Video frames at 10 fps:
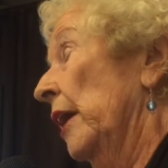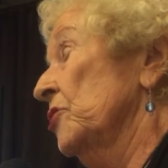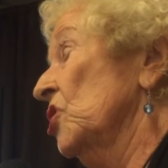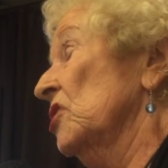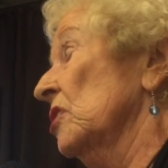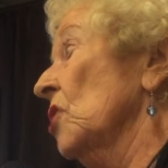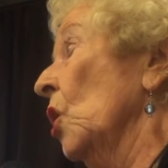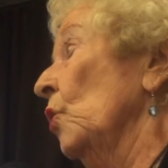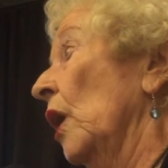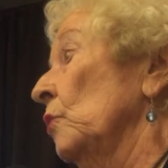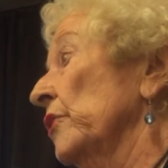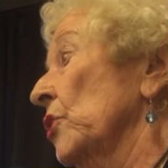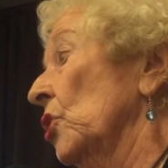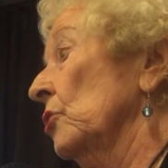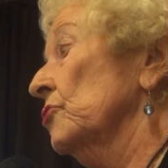and she said, no, I want
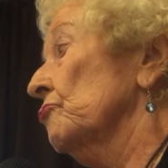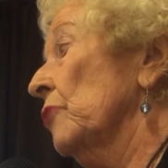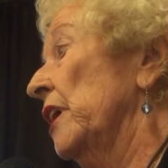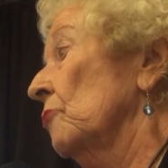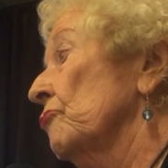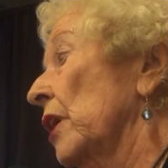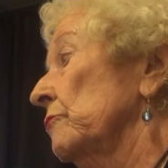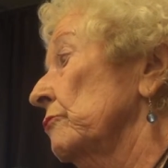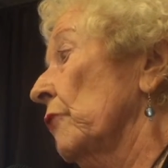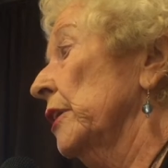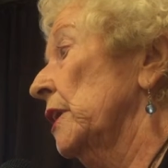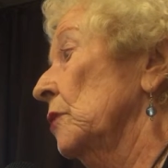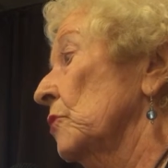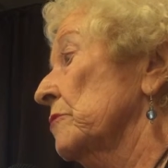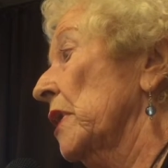the girls here, right
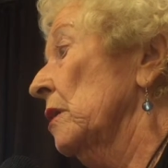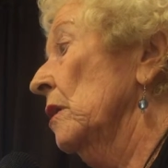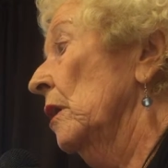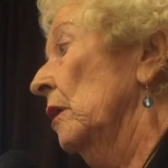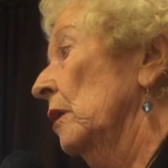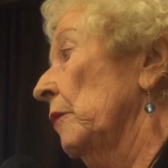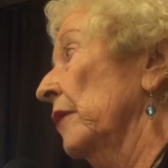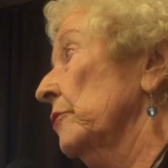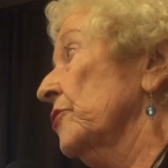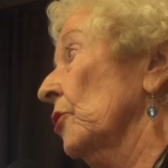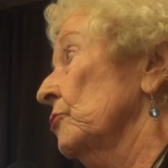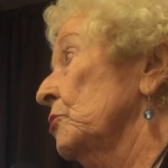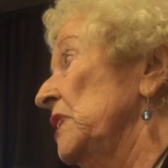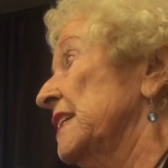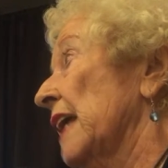here with me. So
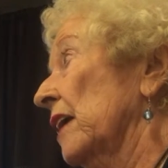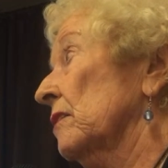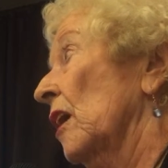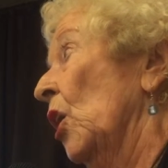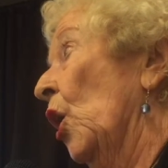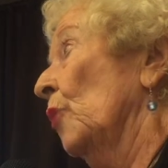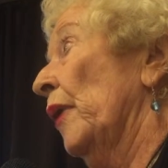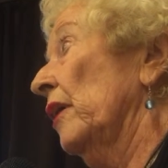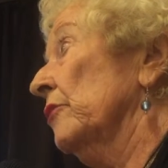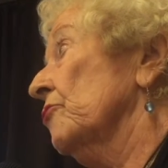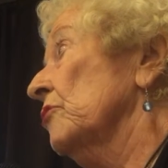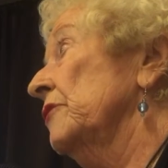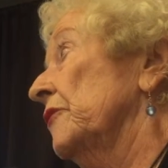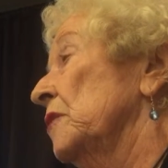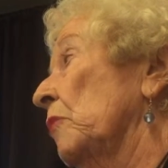we sat about
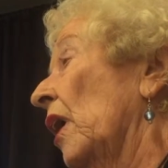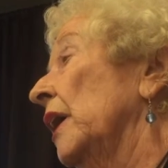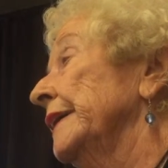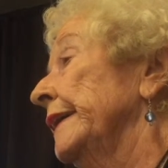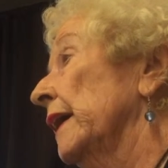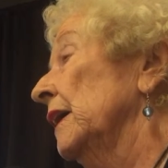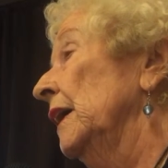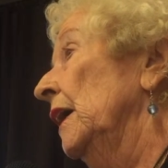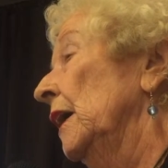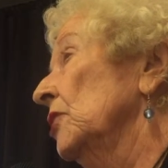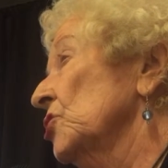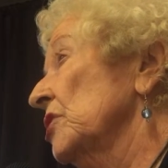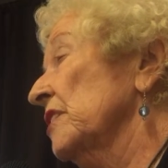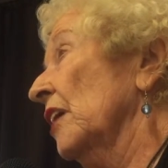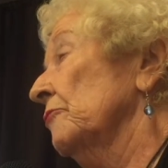3 feet behind her, and
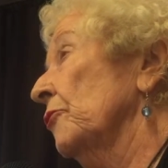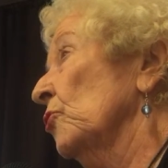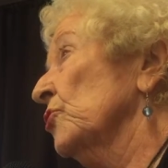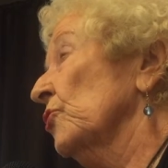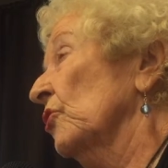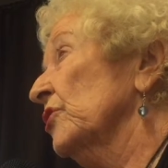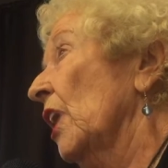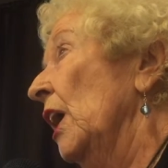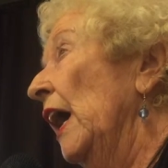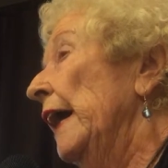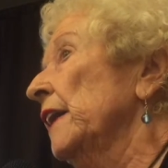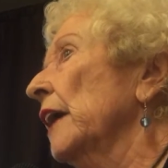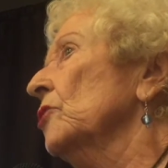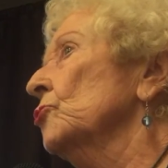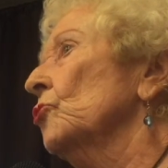she sang 4 songs. And
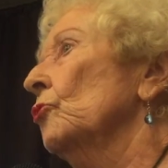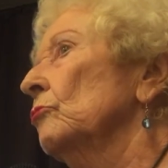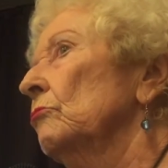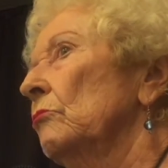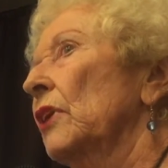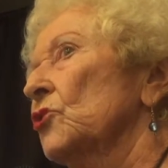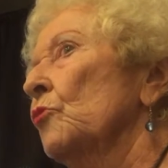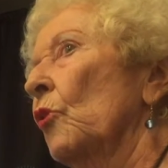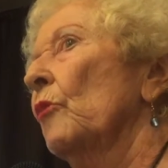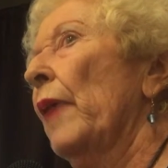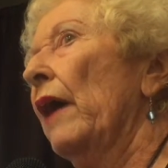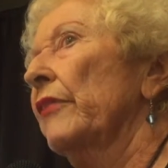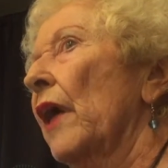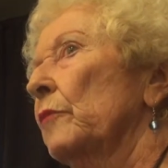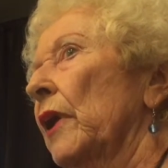I could talk much more
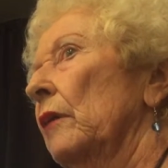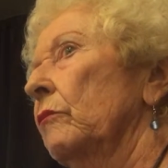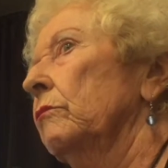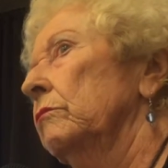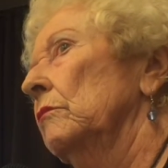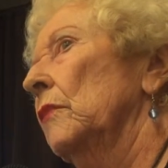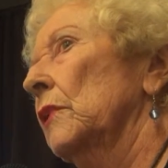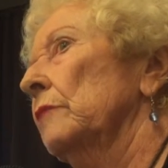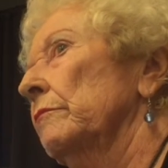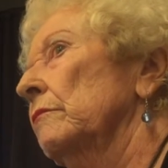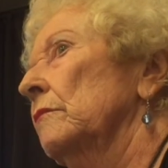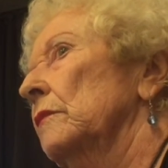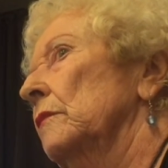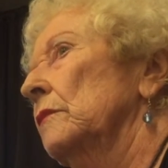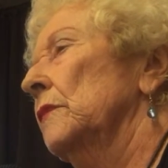about that, but I want to
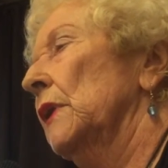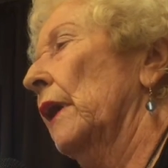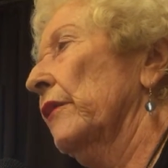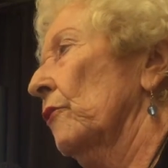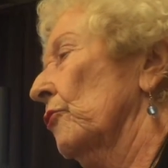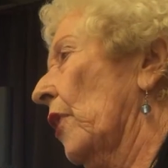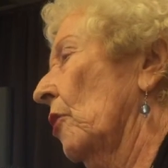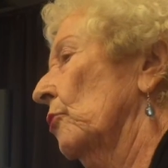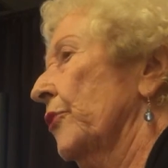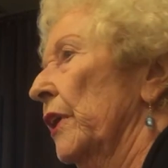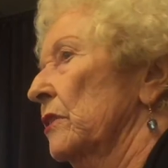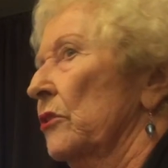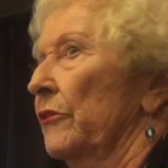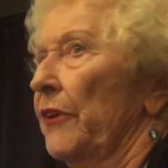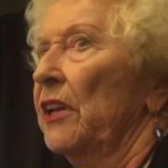get through the whole thing.
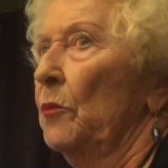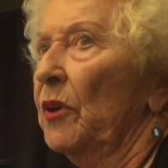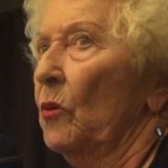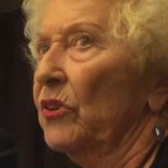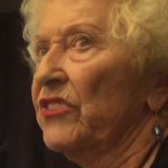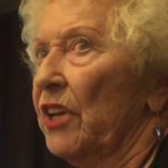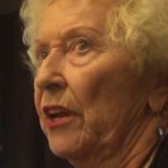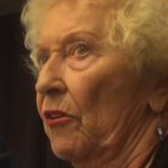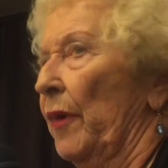So if anybody wants to hear